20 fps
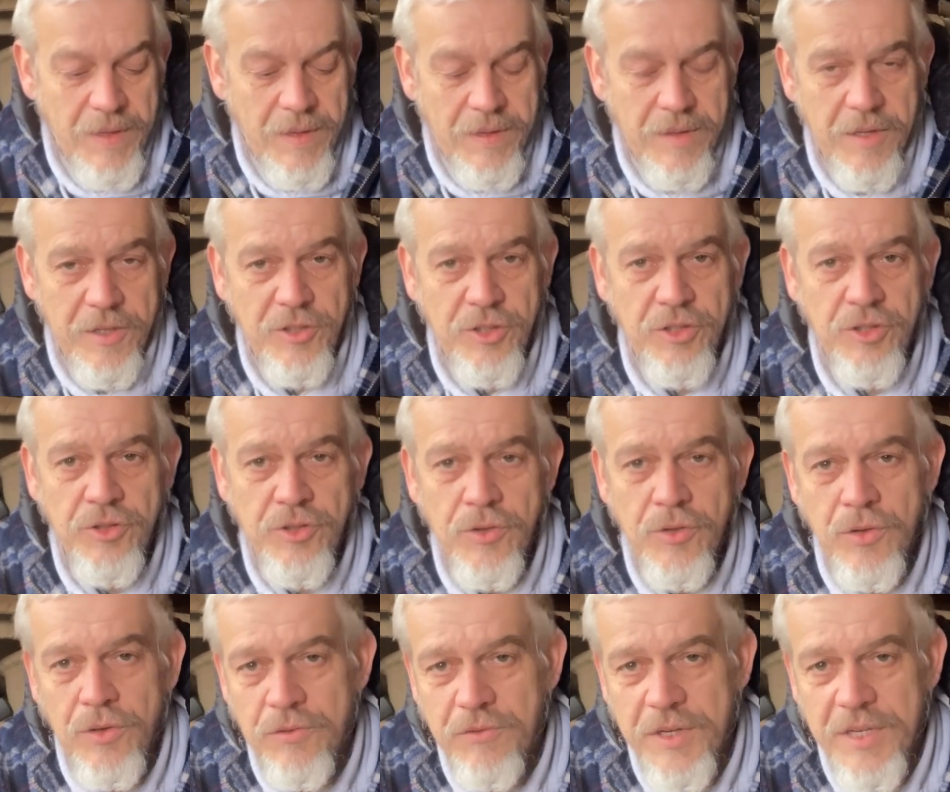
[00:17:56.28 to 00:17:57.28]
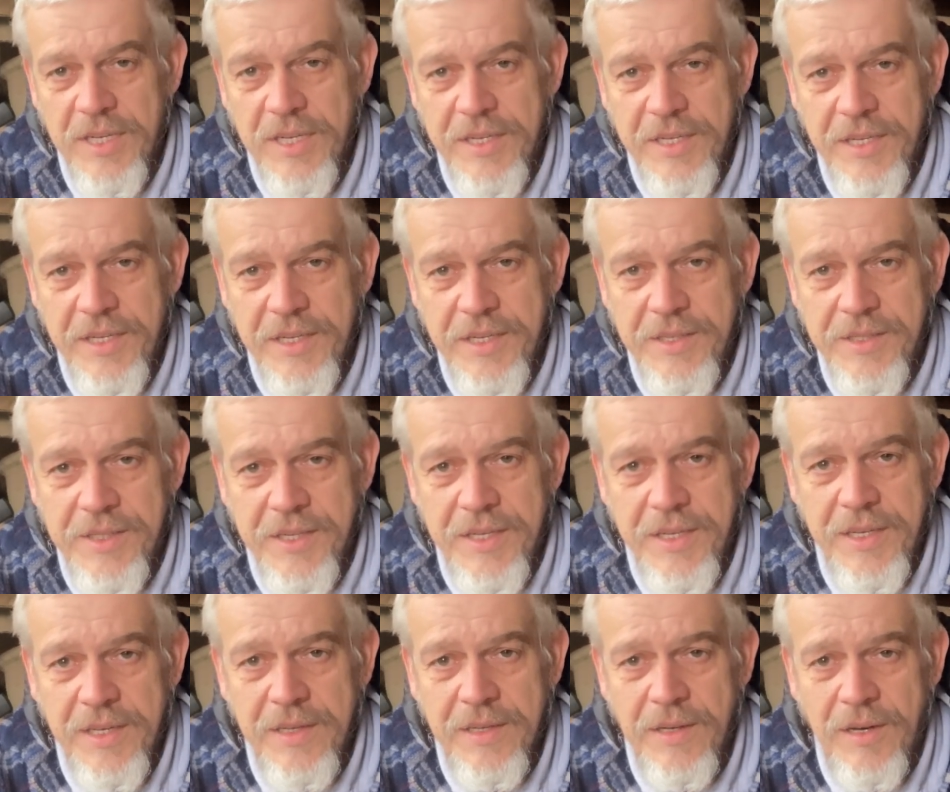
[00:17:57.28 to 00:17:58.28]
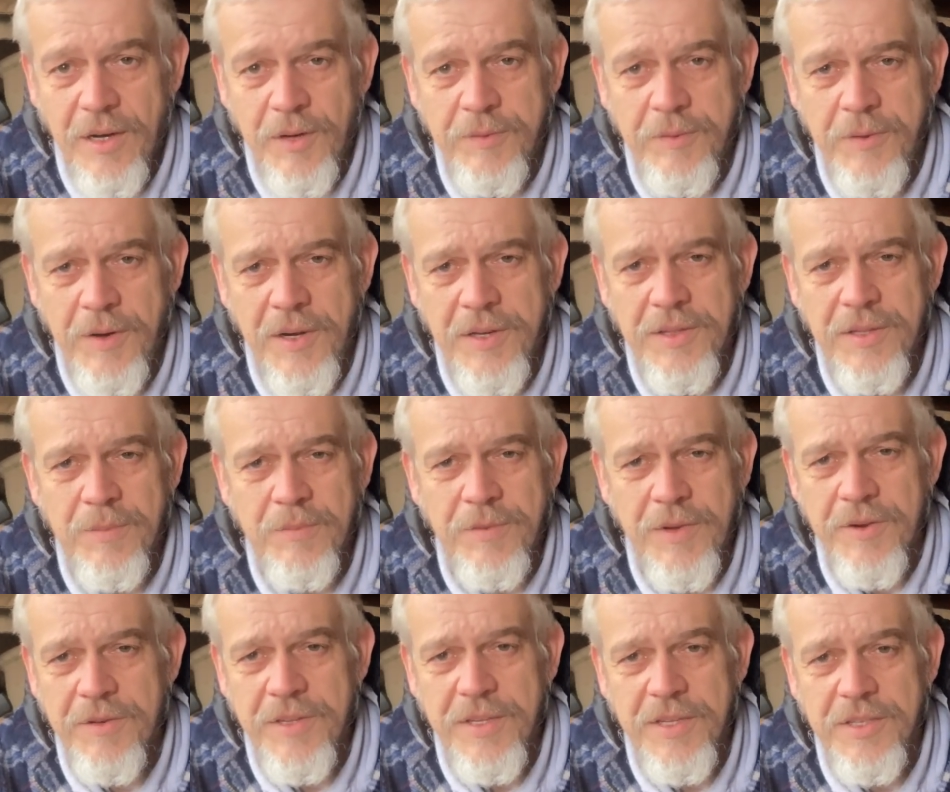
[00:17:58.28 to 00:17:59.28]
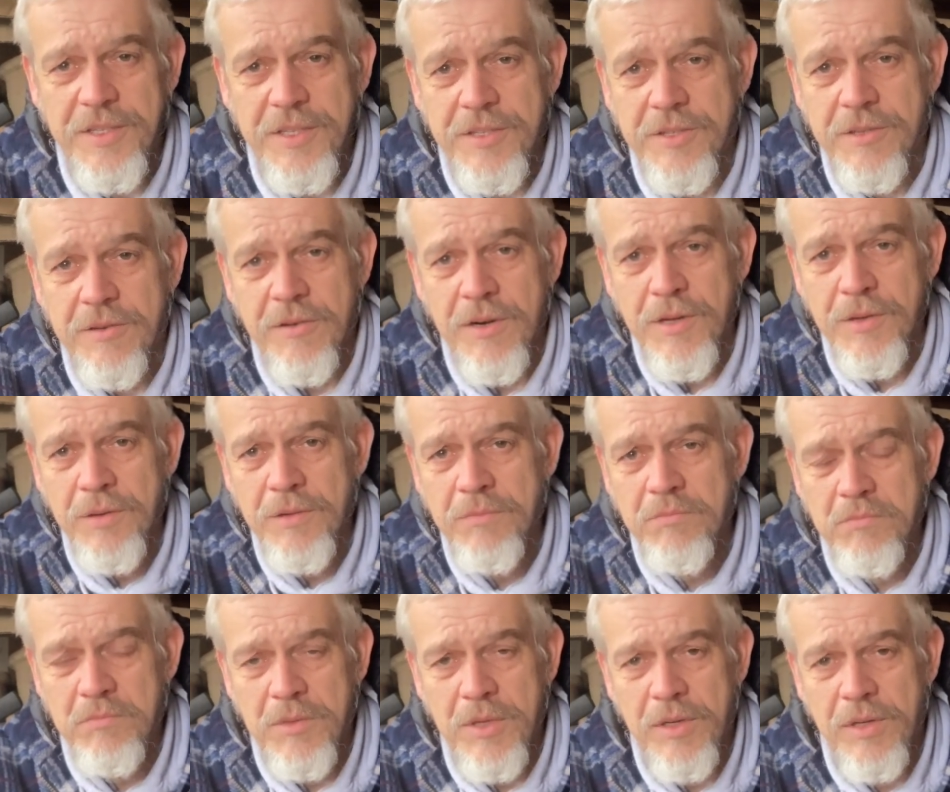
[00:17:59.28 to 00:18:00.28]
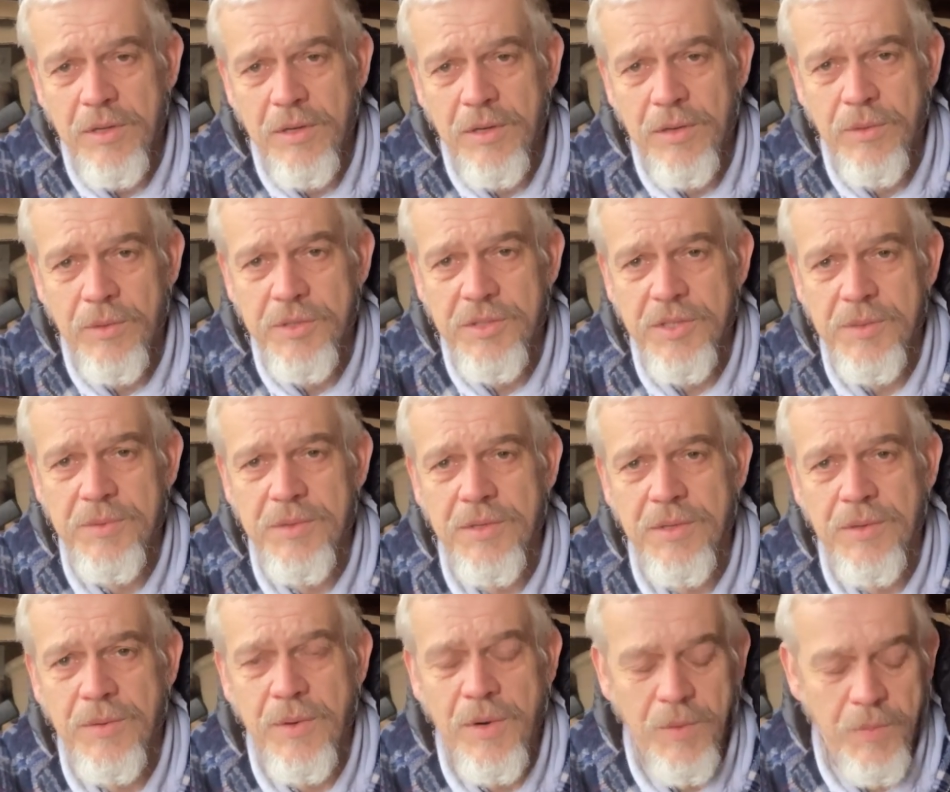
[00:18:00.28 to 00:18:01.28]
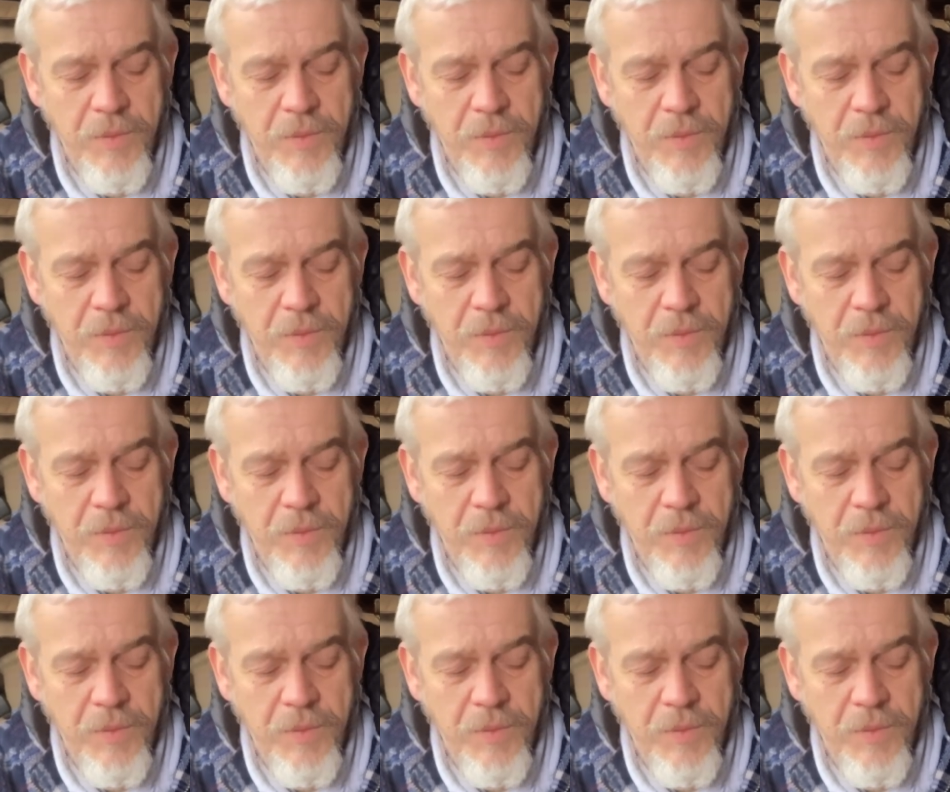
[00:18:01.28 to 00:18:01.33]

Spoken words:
they store really easy. I find them very easy to grow. I always seem to do quite